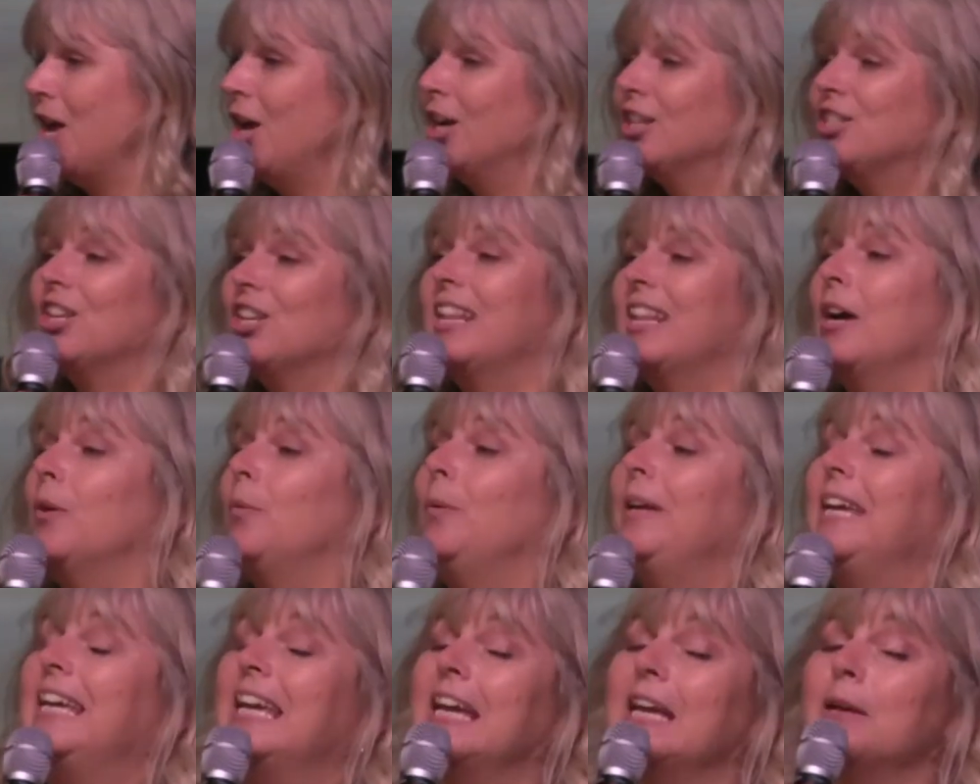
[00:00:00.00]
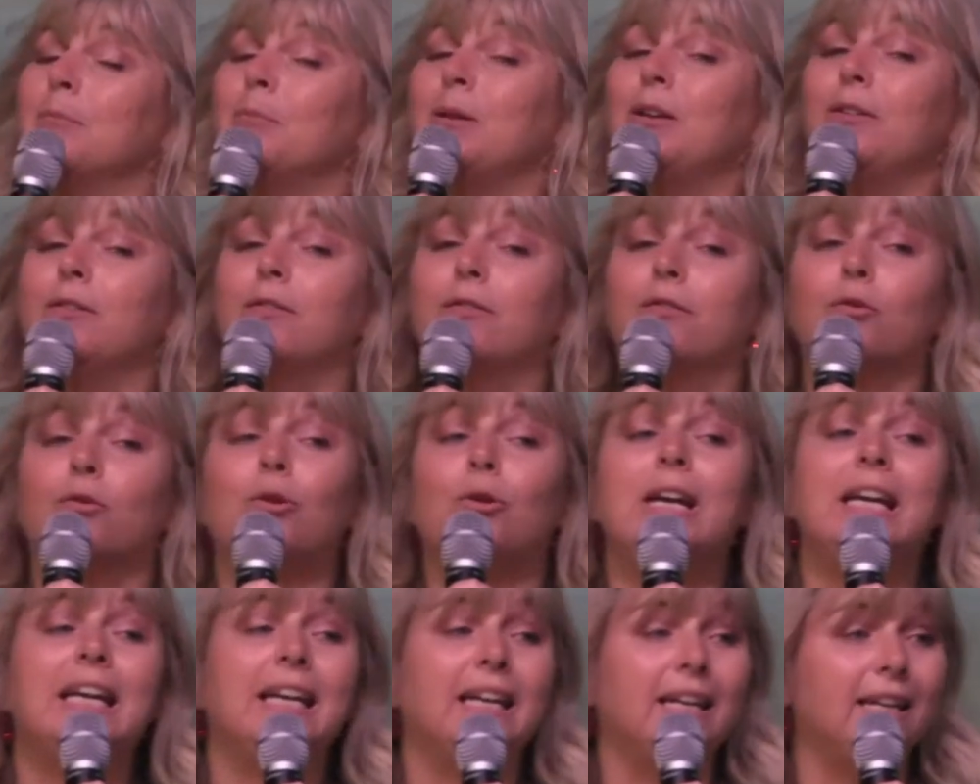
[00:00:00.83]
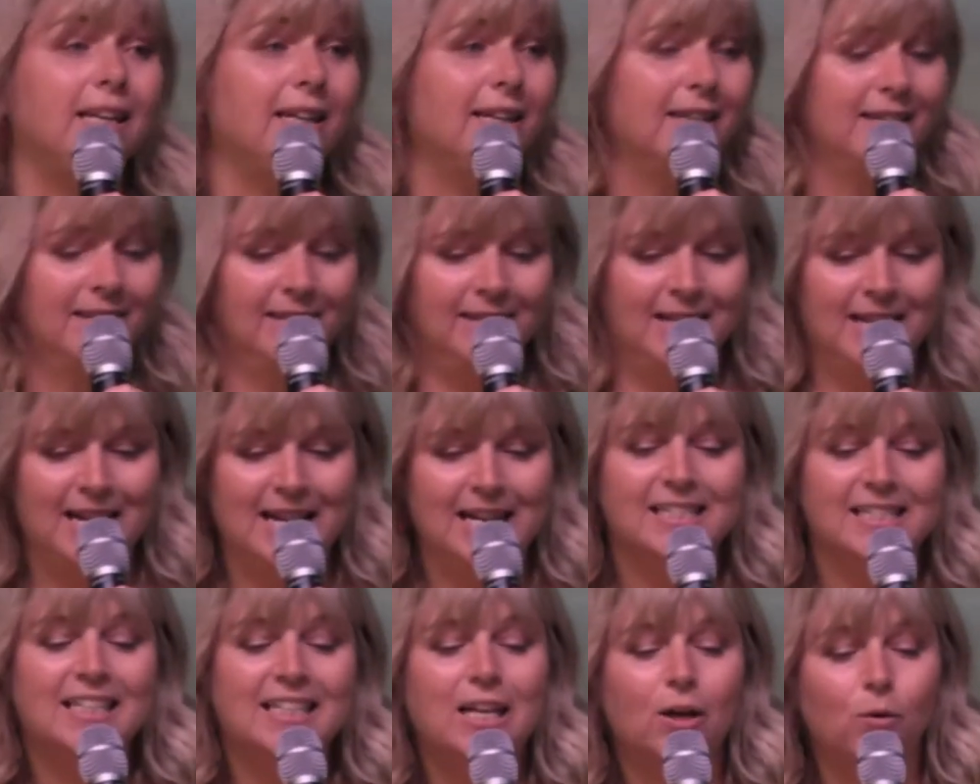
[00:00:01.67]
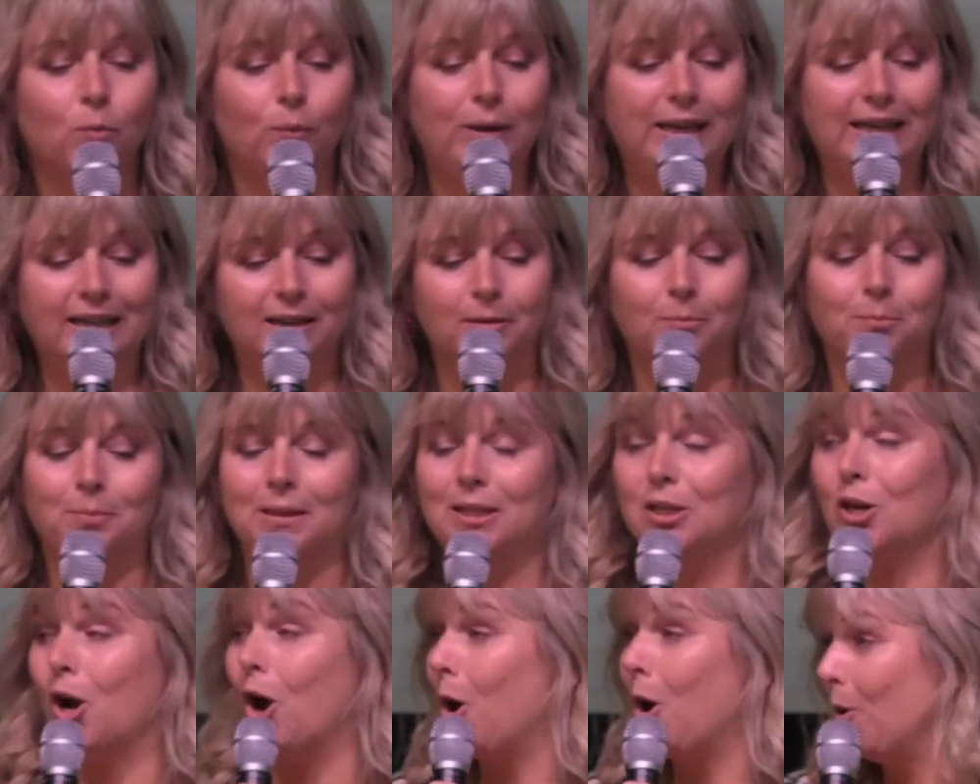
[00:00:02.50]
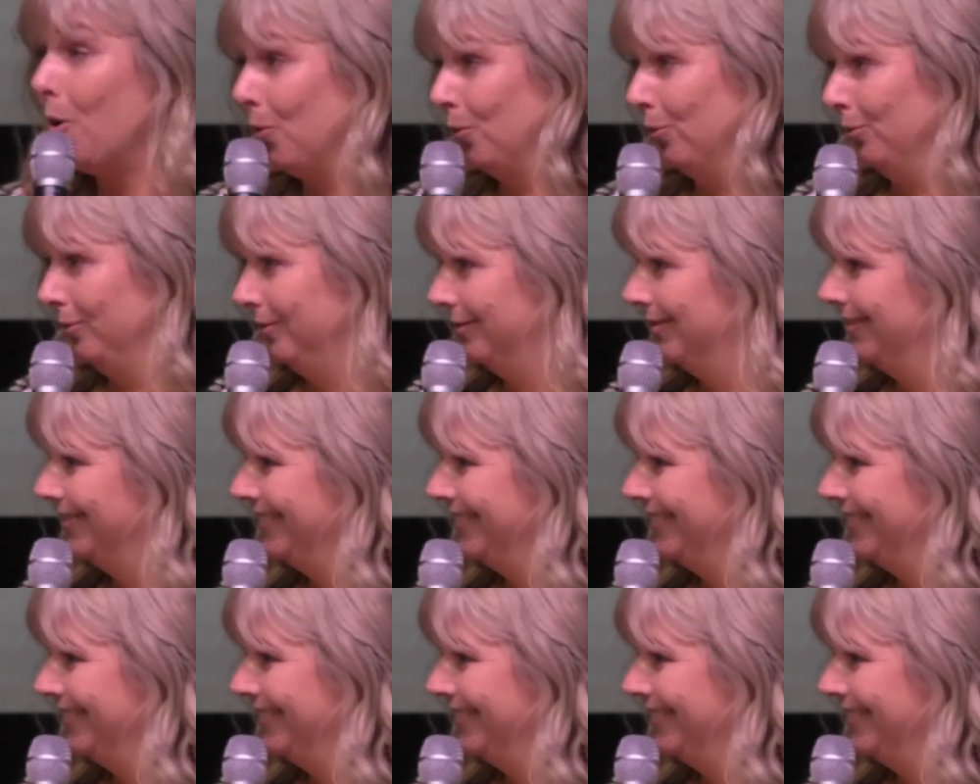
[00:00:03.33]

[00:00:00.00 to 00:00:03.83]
so that we can be free, so that we can be whole,